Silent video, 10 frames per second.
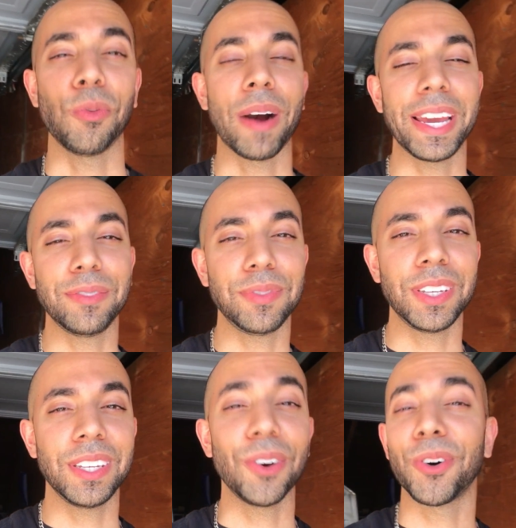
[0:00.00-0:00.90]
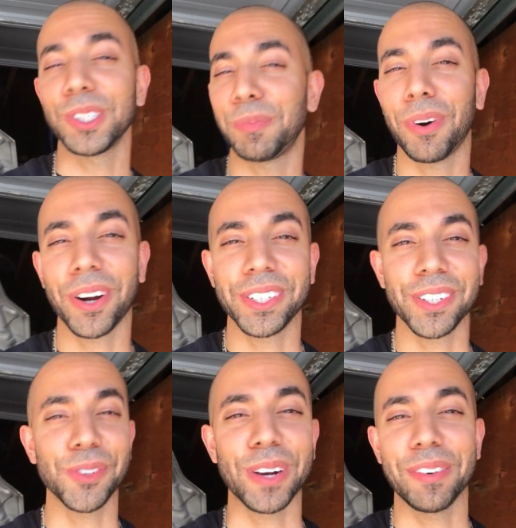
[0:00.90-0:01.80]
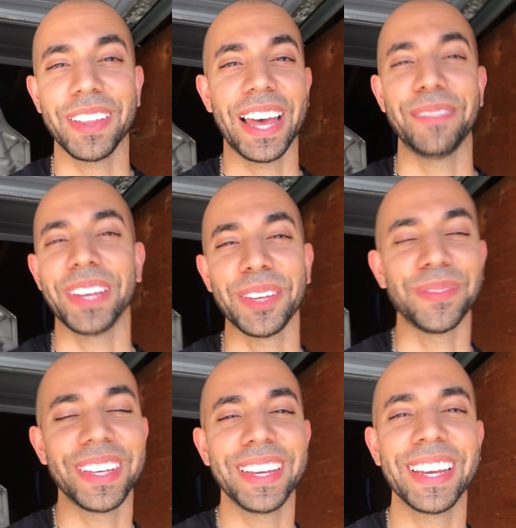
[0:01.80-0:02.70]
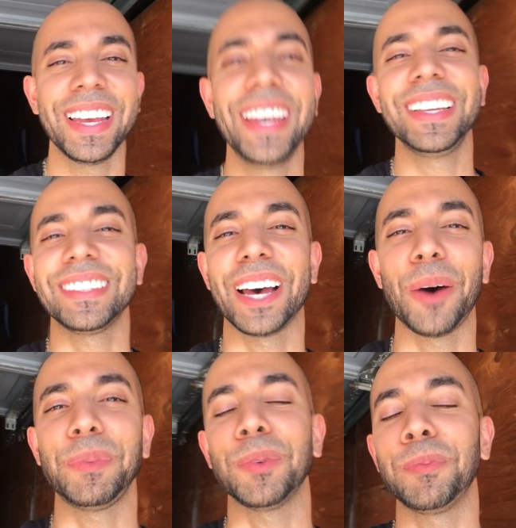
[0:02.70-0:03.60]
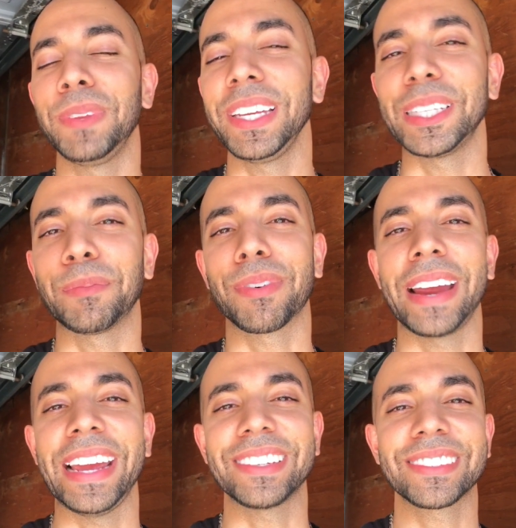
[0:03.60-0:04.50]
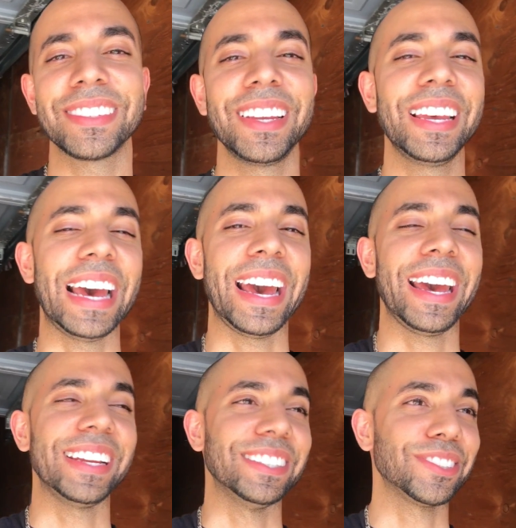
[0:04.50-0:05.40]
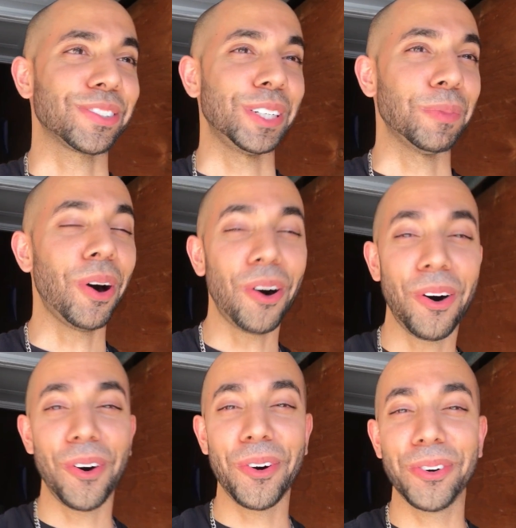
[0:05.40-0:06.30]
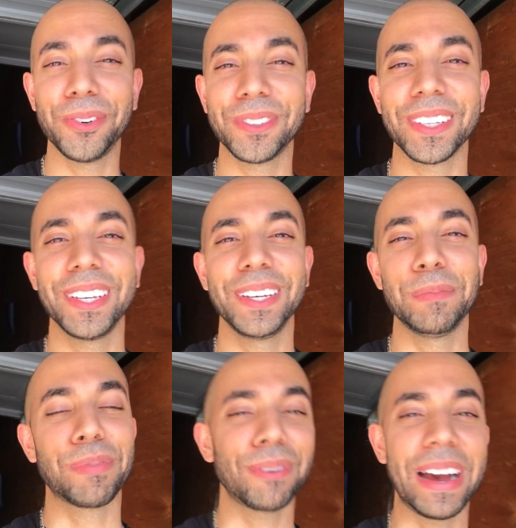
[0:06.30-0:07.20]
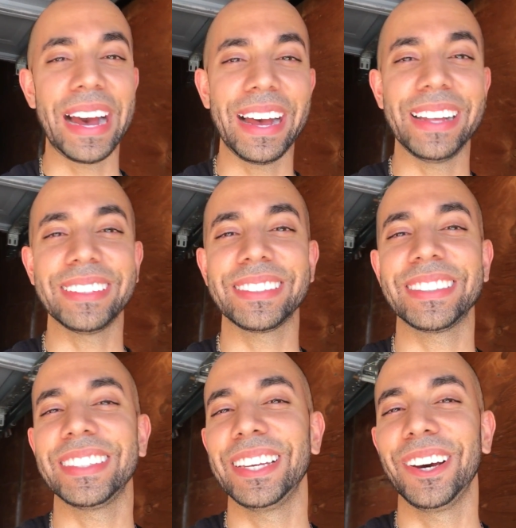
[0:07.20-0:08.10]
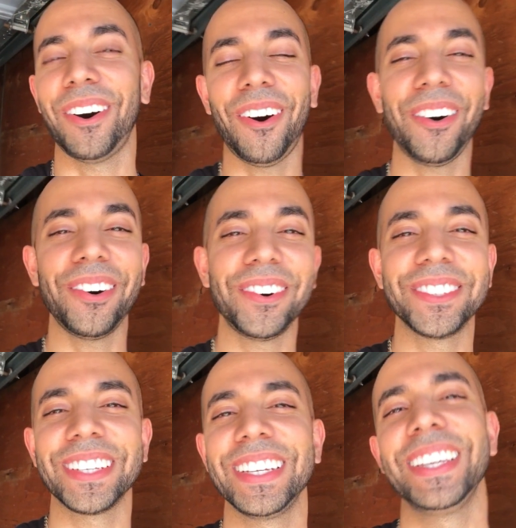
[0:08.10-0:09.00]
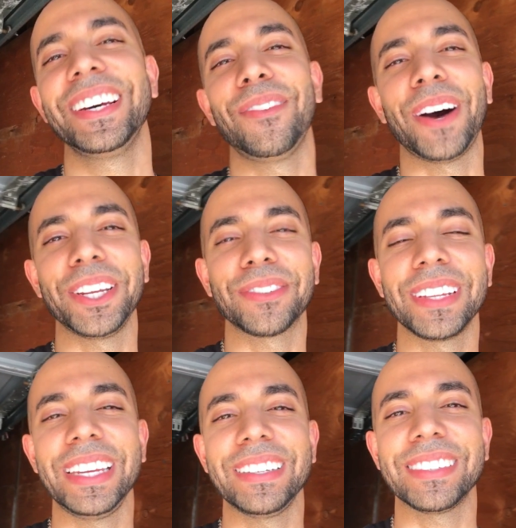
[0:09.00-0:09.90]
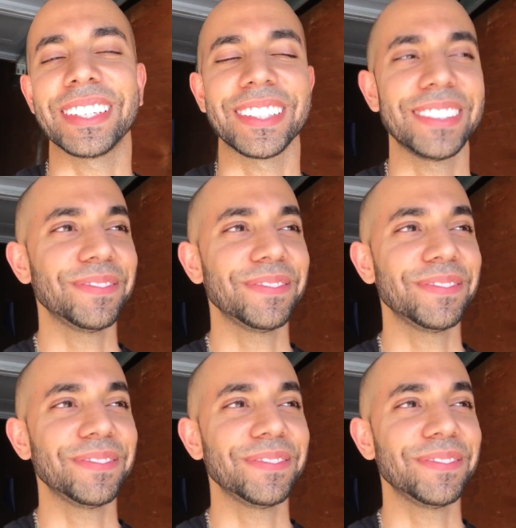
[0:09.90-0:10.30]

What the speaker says: wifey, or your partner, whoever that may be, to help you bleed the brakes and scream hold, press, hold while you release it.